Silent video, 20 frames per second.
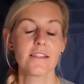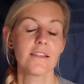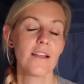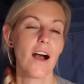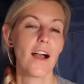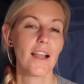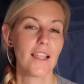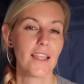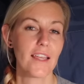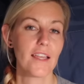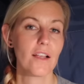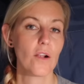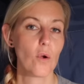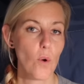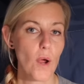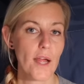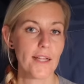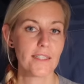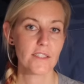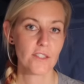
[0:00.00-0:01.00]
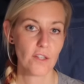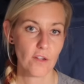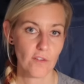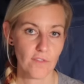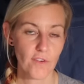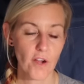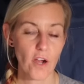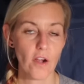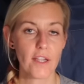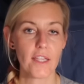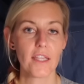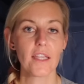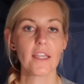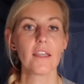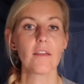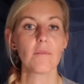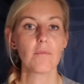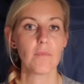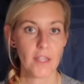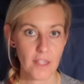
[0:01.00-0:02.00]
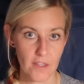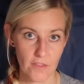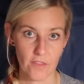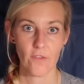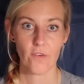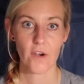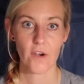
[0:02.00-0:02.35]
not get quite so foggy in the